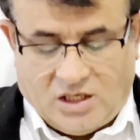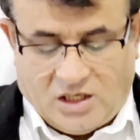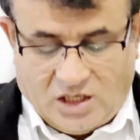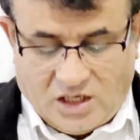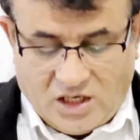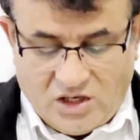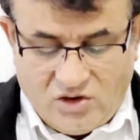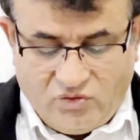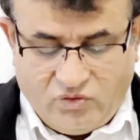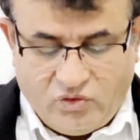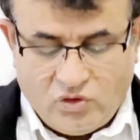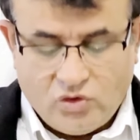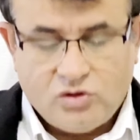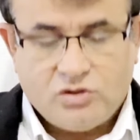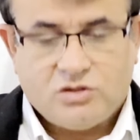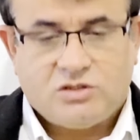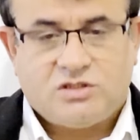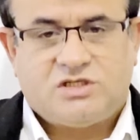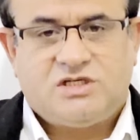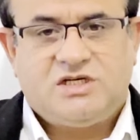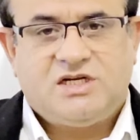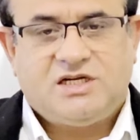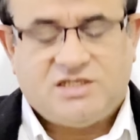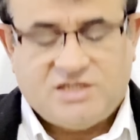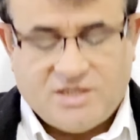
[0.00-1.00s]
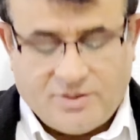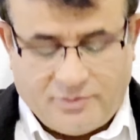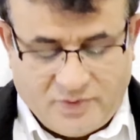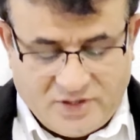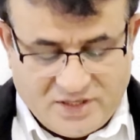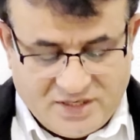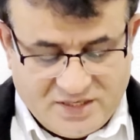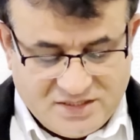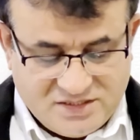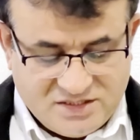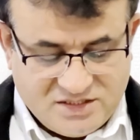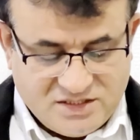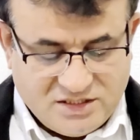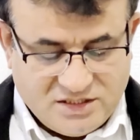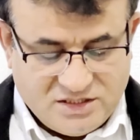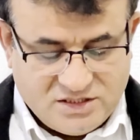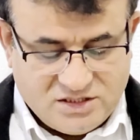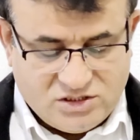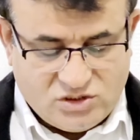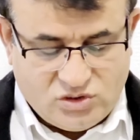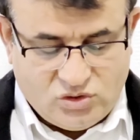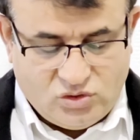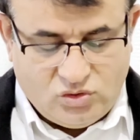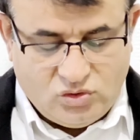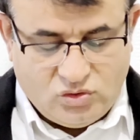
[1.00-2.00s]
Enforced
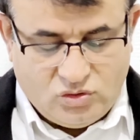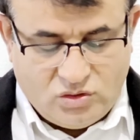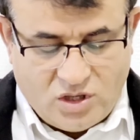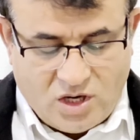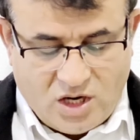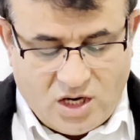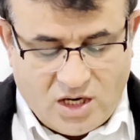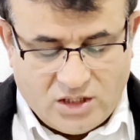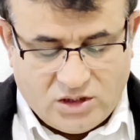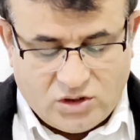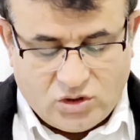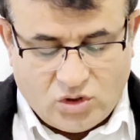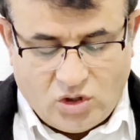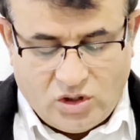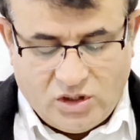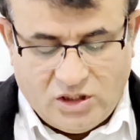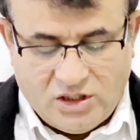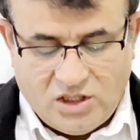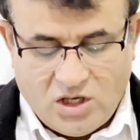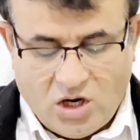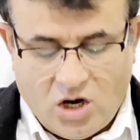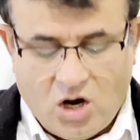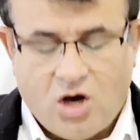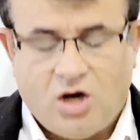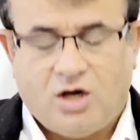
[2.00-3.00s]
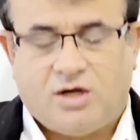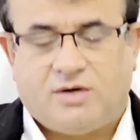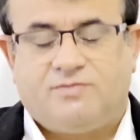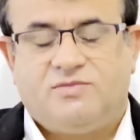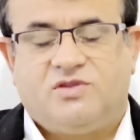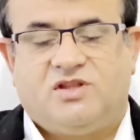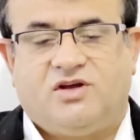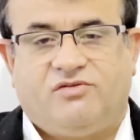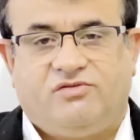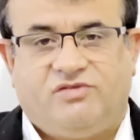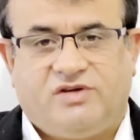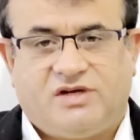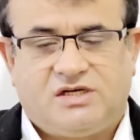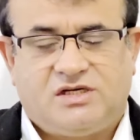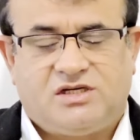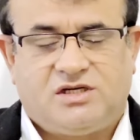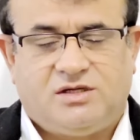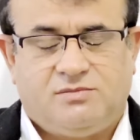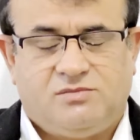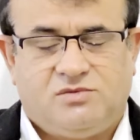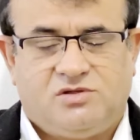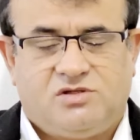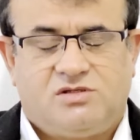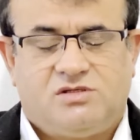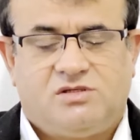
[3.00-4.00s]
disappearances do not only harm the
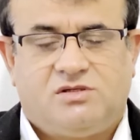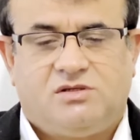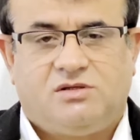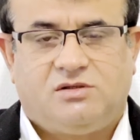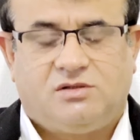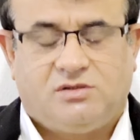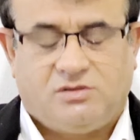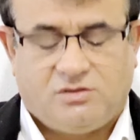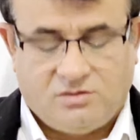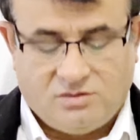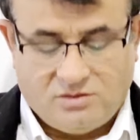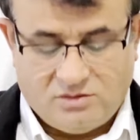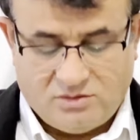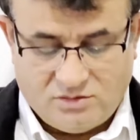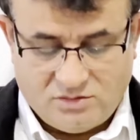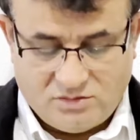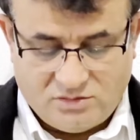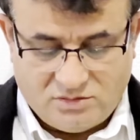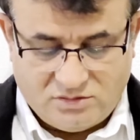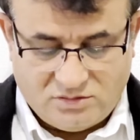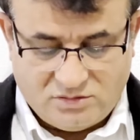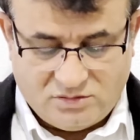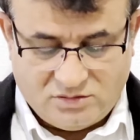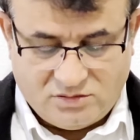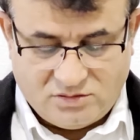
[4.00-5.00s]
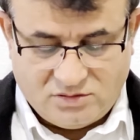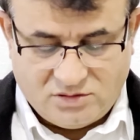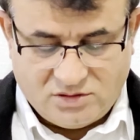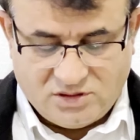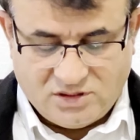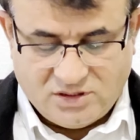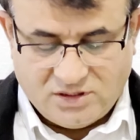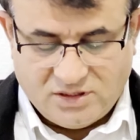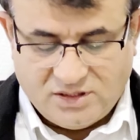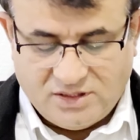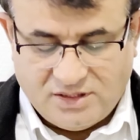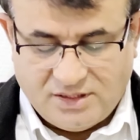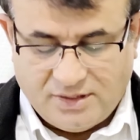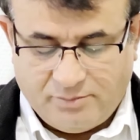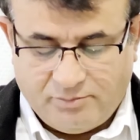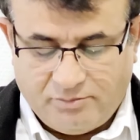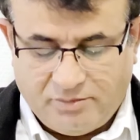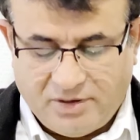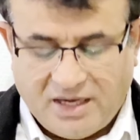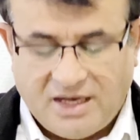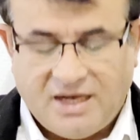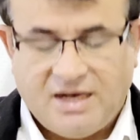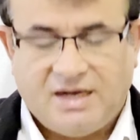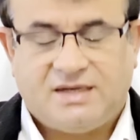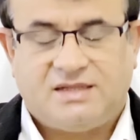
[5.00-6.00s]
victims, they
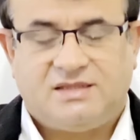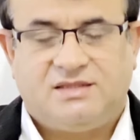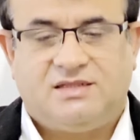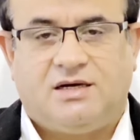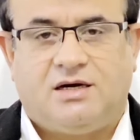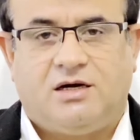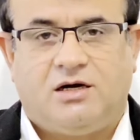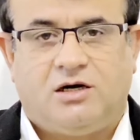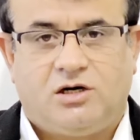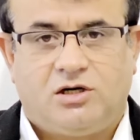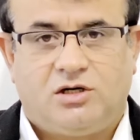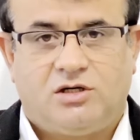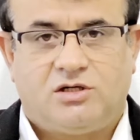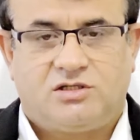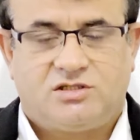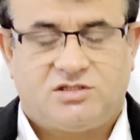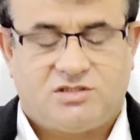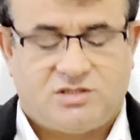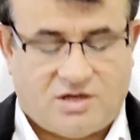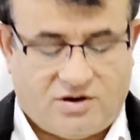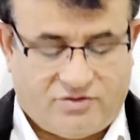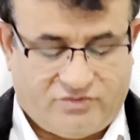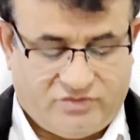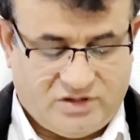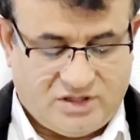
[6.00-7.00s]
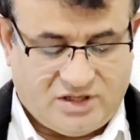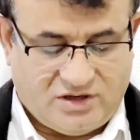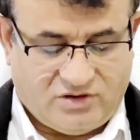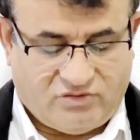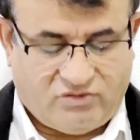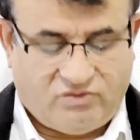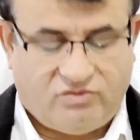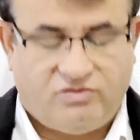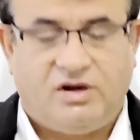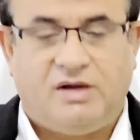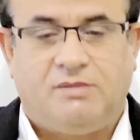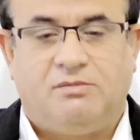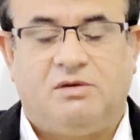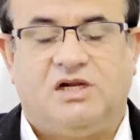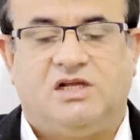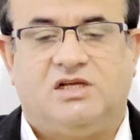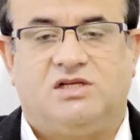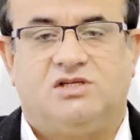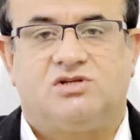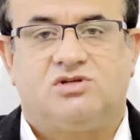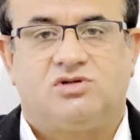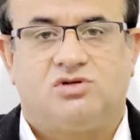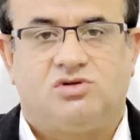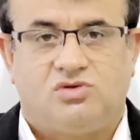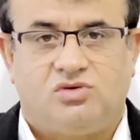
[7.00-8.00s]
break the hearts of their
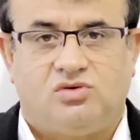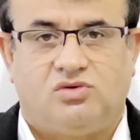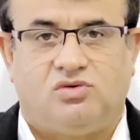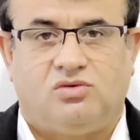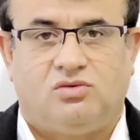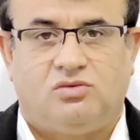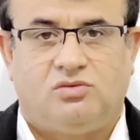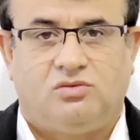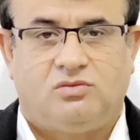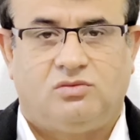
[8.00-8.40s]
families too.